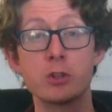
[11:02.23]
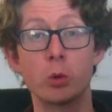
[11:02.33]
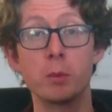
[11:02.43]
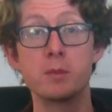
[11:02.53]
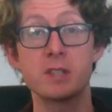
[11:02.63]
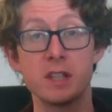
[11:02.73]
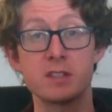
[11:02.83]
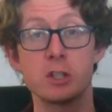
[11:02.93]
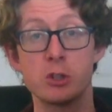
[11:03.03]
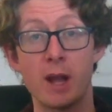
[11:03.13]
norm says
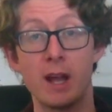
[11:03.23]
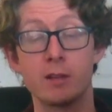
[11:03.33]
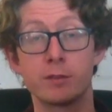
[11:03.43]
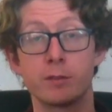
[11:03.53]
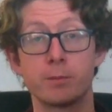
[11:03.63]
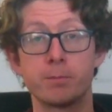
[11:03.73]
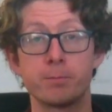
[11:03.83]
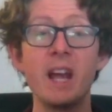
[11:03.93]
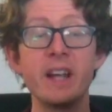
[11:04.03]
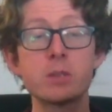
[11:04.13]
that you have.
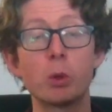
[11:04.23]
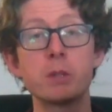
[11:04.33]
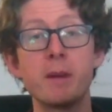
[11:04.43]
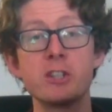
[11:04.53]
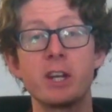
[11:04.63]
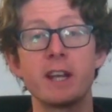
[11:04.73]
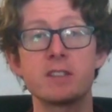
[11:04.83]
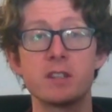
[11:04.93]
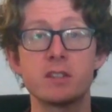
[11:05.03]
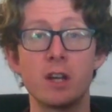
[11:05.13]
It's worth mentioning as
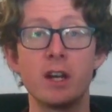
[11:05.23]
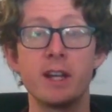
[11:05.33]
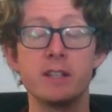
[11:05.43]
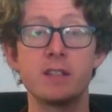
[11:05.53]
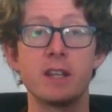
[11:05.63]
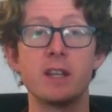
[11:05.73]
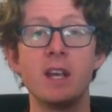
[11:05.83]
a side that